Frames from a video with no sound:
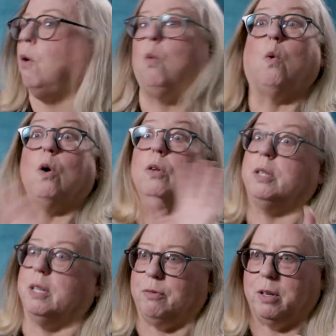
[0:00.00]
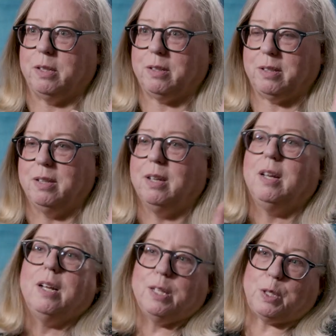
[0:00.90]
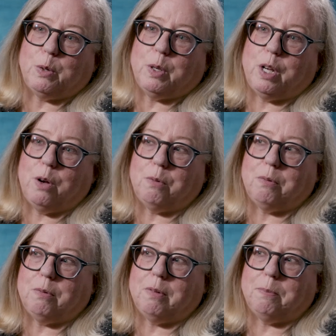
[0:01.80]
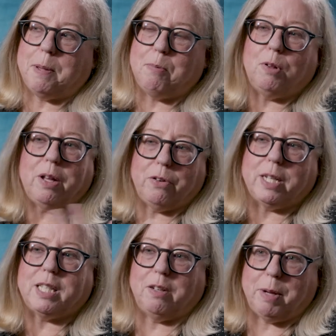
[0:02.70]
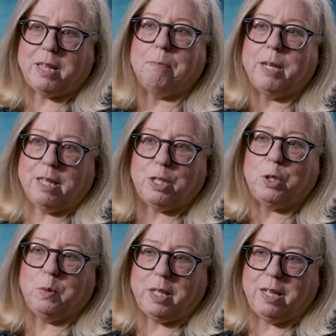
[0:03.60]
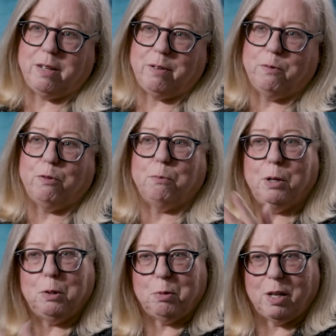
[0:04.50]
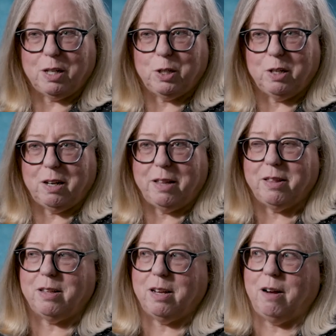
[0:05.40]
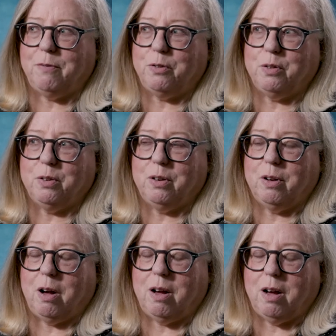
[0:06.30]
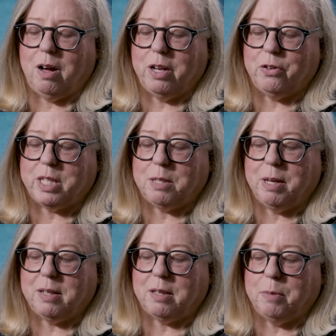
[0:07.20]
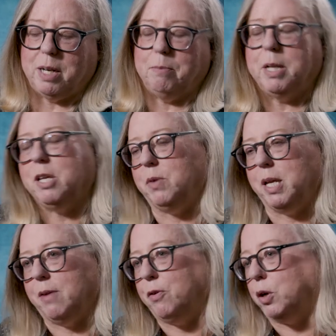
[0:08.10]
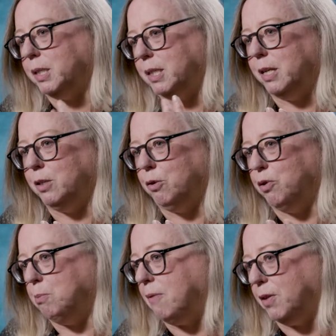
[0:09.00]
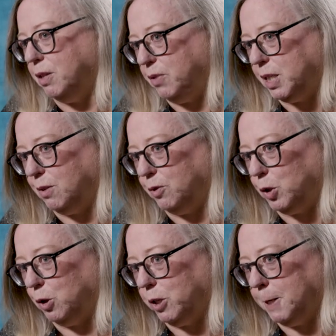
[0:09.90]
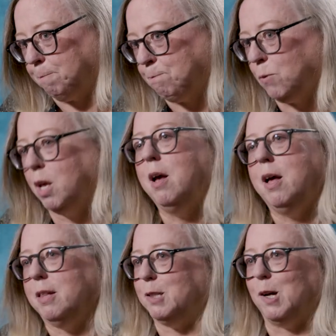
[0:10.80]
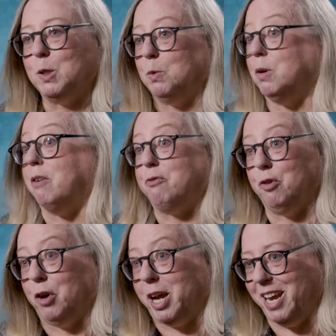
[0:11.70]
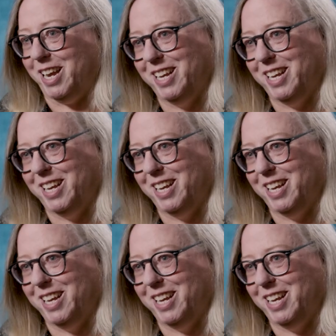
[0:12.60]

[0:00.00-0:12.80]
world of difference. So, you know, people underestimate the money that you need for post production, and then they offer uh, uh, underestimate the amount of money you need if you're going to send your film off on the festival circuit. That's also not free.